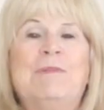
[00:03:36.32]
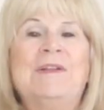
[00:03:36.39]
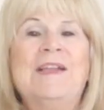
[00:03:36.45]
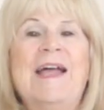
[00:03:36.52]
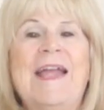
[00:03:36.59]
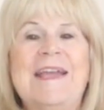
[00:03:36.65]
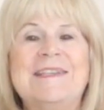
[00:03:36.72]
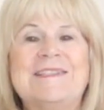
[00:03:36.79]

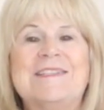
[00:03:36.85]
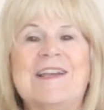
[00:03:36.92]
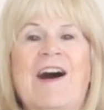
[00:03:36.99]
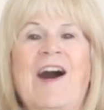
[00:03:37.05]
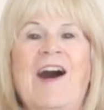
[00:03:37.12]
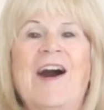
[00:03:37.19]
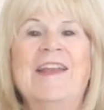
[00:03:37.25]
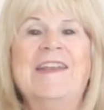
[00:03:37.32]
placed
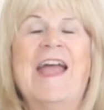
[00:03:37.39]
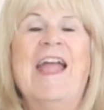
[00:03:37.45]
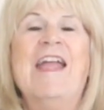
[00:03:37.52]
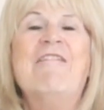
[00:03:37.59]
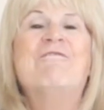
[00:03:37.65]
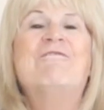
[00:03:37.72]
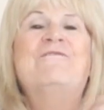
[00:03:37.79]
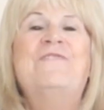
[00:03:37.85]
on a
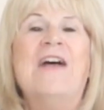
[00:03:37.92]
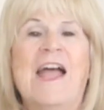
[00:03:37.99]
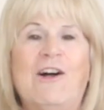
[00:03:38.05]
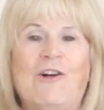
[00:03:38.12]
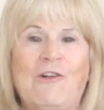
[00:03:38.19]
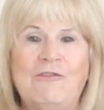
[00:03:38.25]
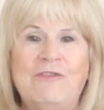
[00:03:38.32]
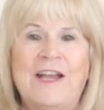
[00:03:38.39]

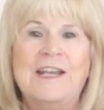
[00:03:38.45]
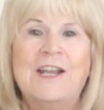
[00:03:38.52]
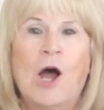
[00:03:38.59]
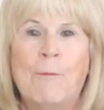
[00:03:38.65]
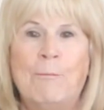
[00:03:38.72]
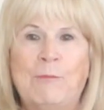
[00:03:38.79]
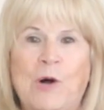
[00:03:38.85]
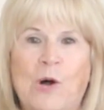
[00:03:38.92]
velvet
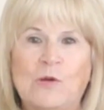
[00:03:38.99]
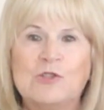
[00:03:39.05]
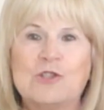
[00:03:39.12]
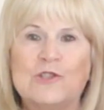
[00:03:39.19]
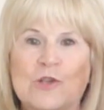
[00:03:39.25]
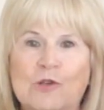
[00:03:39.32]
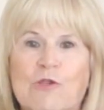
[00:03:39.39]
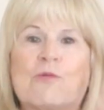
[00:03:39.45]

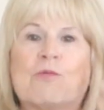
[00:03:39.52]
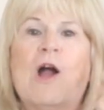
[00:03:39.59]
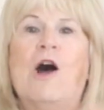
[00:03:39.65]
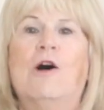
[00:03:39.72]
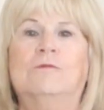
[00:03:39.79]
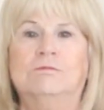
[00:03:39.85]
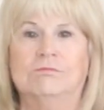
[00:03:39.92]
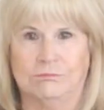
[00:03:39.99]
upholstered
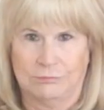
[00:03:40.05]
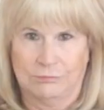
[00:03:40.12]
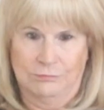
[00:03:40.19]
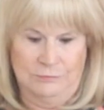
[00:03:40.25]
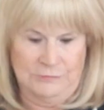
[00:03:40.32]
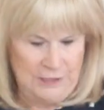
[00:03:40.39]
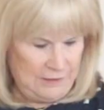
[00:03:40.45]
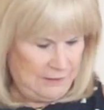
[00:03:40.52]
throne.
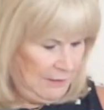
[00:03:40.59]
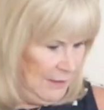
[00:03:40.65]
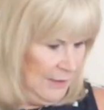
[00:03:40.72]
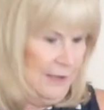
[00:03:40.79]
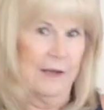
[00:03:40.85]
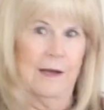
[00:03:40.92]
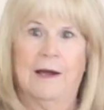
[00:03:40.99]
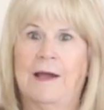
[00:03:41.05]
Like,
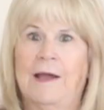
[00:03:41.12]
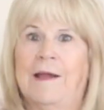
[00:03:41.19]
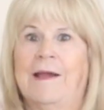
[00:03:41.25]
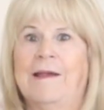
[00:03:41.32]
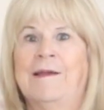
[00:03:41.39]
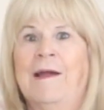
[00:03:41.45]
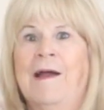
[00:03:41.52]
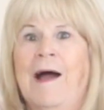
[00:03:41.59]

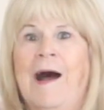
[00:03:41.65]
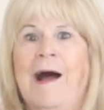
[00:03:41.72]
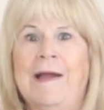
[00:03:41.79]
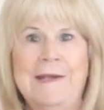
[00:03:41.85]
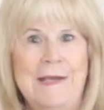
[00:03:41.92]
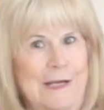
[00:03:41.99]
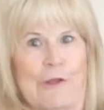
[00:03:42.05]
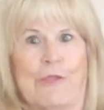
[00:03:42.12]
I
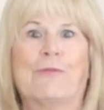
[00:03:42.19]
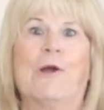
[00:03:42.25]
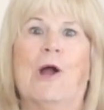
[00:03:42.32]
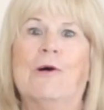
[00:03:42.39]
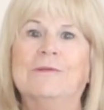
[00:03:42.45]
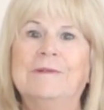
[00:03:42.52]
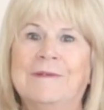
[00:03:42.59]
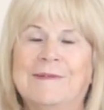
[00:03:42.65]
need a
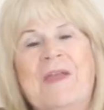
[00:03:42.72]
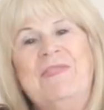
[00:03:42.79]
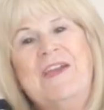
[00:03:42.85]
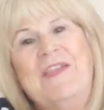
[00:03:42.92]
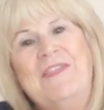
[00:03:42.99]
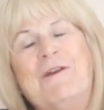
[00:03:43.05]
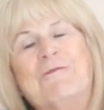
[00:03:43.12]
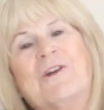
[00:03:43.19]
throne. And
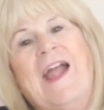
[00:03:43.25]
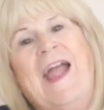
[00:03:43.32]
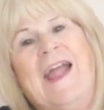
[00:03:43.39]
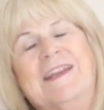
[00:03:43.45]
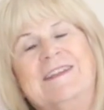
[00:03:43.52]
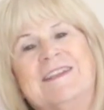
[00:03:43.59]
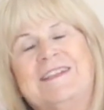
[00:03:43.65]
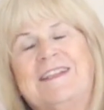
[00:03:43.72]
then they were
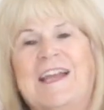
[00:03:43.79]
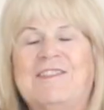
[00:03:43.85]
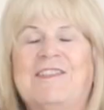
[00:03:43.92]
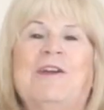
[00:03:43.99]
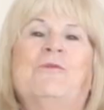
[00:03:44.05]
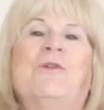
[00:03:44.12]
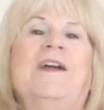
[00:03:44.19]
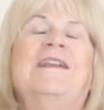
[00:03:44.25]
handed, like
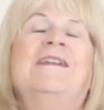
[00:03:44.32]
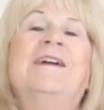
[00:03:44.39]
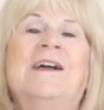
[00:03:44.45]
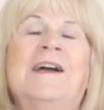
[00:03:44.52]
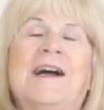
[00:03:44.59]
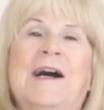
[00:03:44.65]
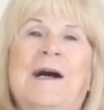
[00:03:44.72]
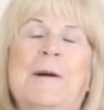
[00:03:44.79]
they won
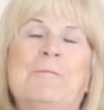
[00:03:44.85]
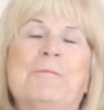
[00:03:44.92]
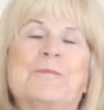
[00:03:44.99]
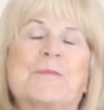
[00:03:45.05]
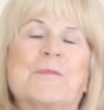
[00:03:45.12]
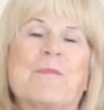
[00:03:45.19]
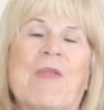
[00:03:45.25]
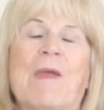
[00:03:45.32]

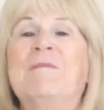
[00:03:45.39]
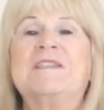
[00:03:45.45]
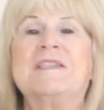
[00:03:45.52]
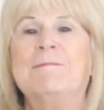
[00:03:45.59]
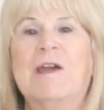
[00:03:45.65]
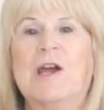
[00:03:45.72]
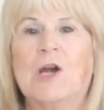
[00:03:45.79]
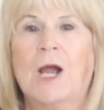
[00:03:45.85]
Miss
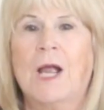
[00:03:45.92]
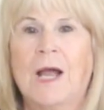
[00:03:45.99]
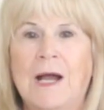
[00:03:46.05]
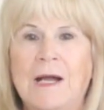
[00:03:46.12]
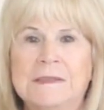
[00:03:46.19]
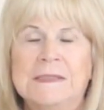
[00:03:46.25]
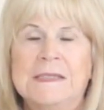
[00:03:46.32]
America,